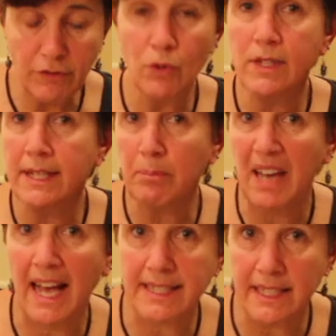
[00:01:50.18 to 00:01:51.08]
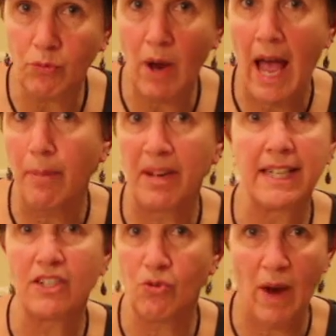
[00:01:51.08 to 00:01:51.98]
of using plastic wrap,
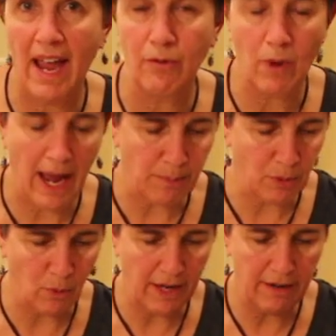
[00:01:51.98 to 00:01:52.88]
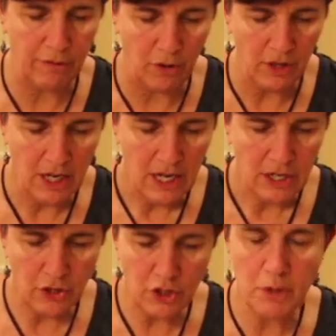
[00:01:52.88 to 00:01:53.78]
like saran wrap or whatever,
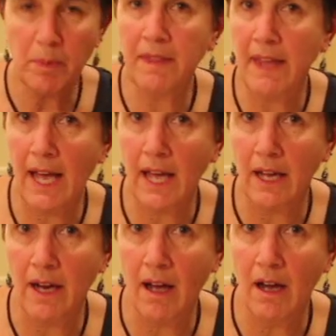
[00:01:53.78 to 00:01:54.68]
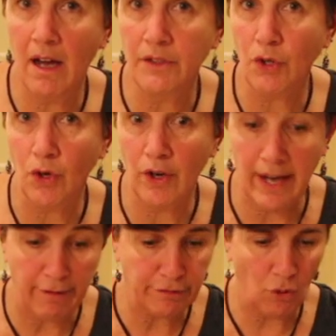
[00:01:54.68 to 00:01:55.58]
you just put that on your
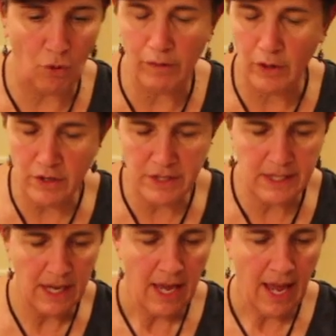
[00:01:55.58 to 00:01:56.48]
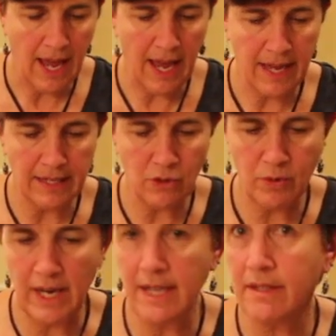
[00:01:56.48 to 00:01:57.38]
leftovers and it
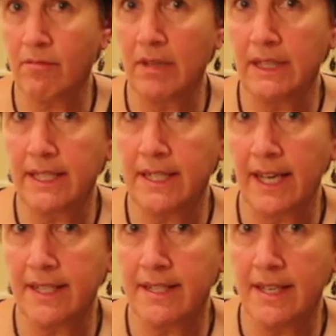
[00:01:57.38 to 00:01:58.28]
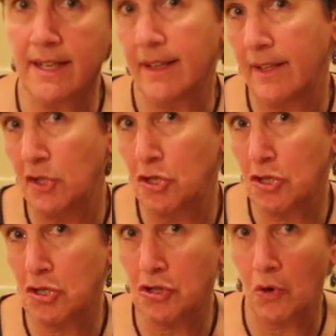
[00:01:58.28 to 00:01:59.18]
creates a really tight seal and you
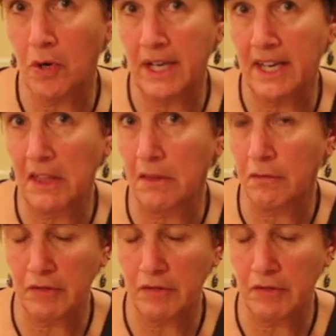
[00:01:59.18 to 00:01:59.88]
just store it in the